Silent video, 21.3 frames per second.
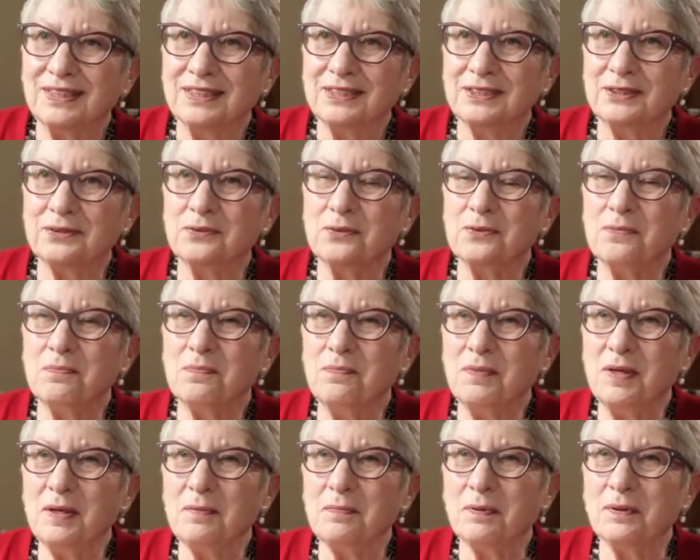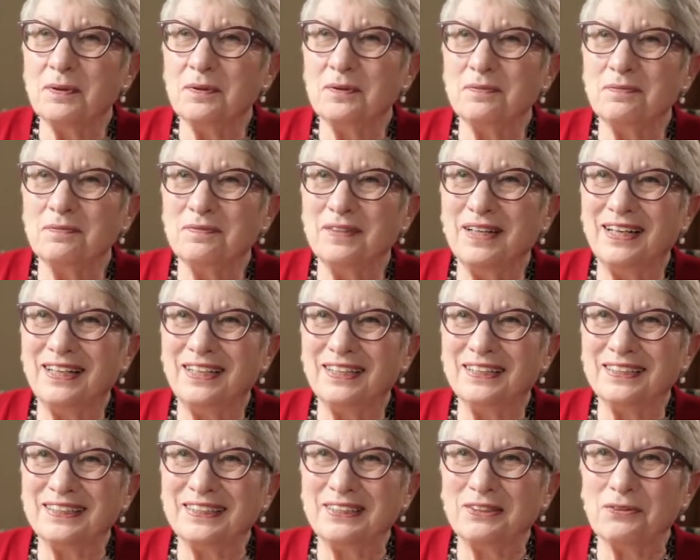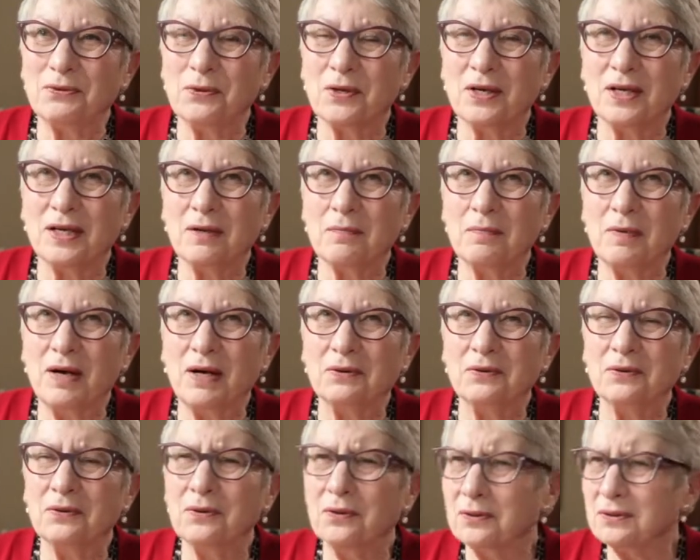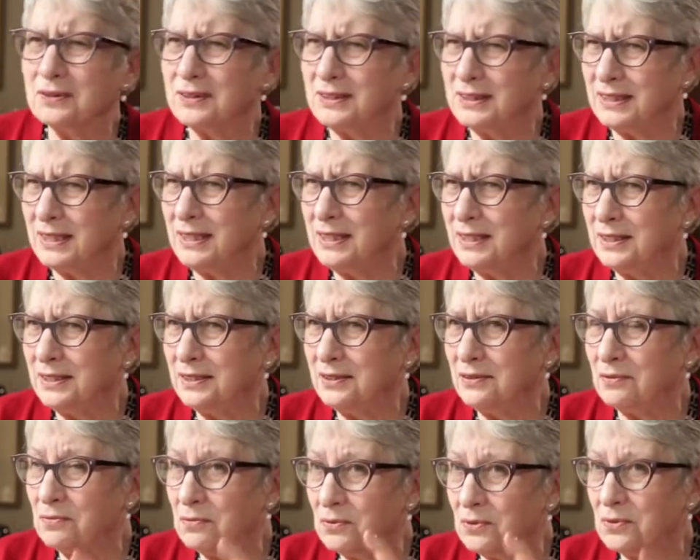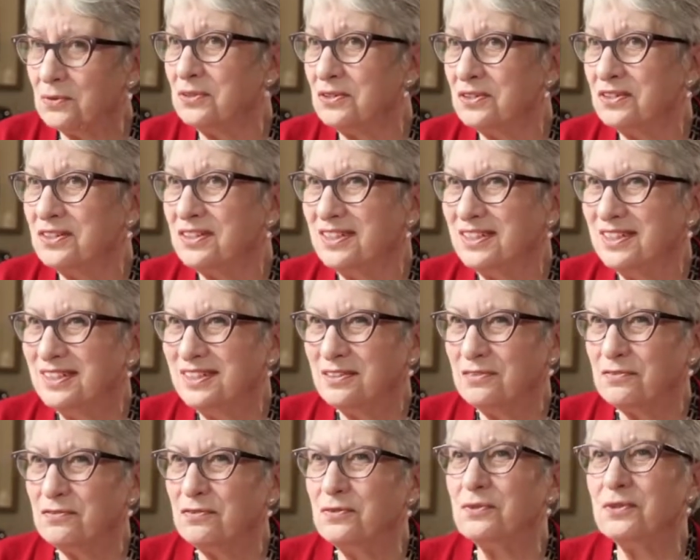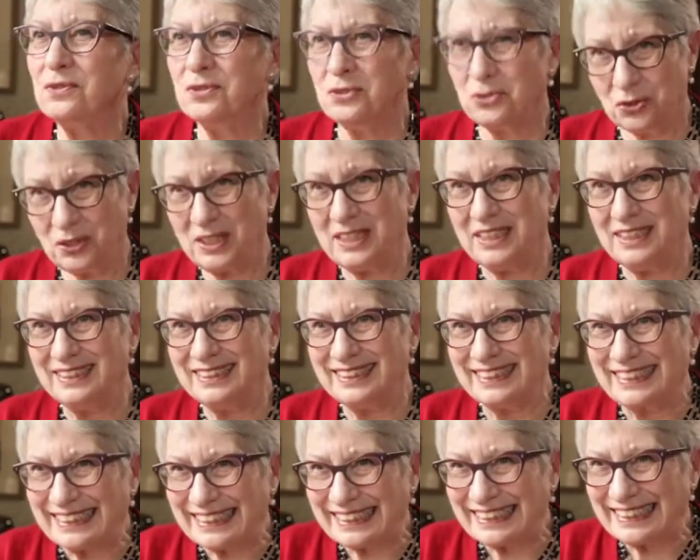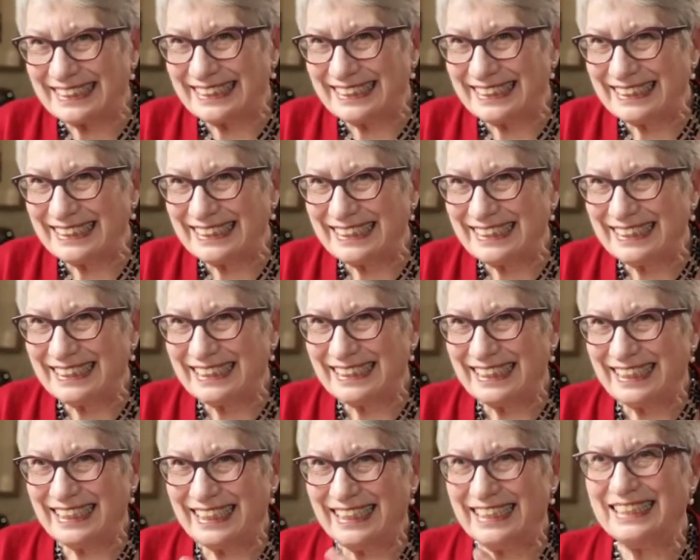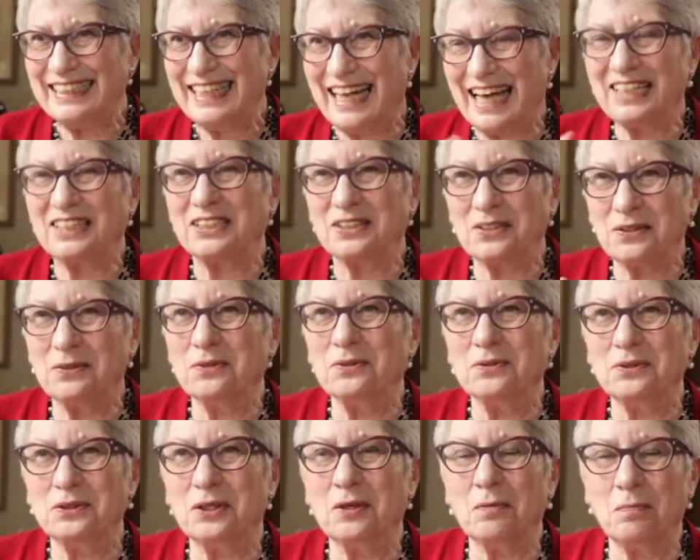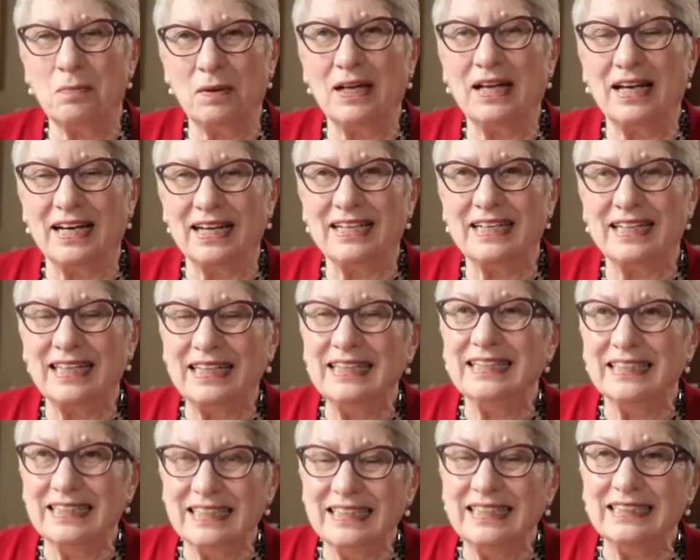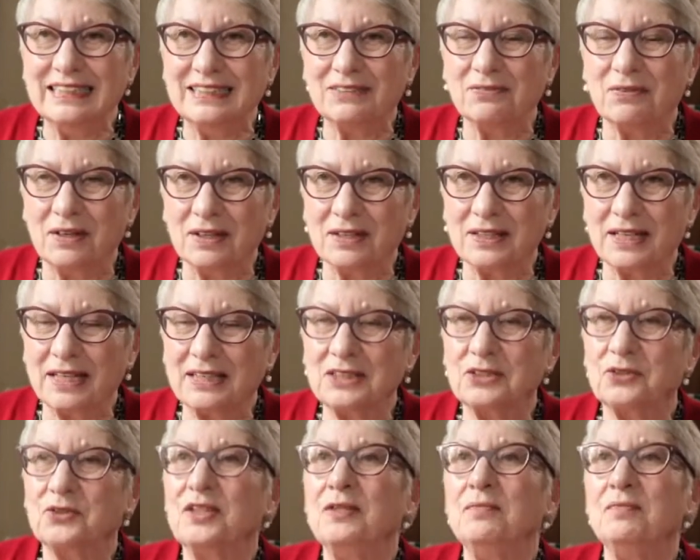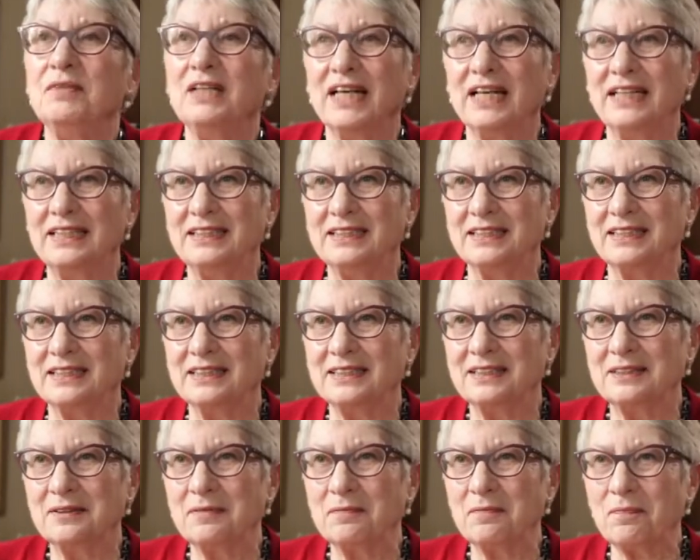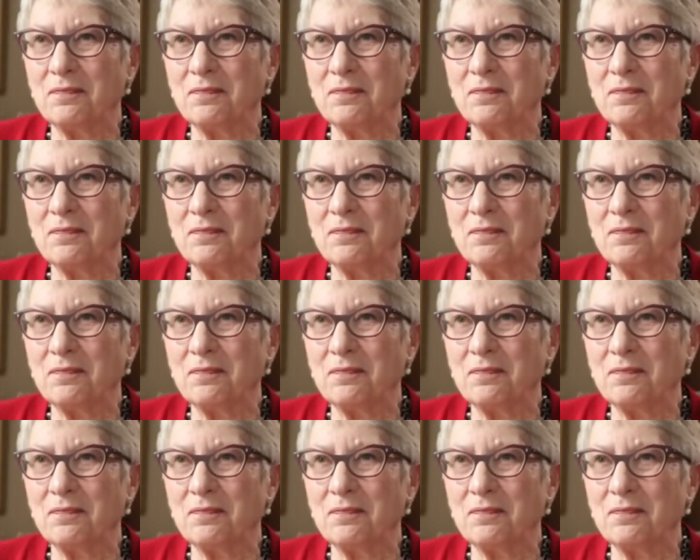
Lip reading: So people are talking about not seeing the wood for the trees, and that could apply in these rather extreme cases.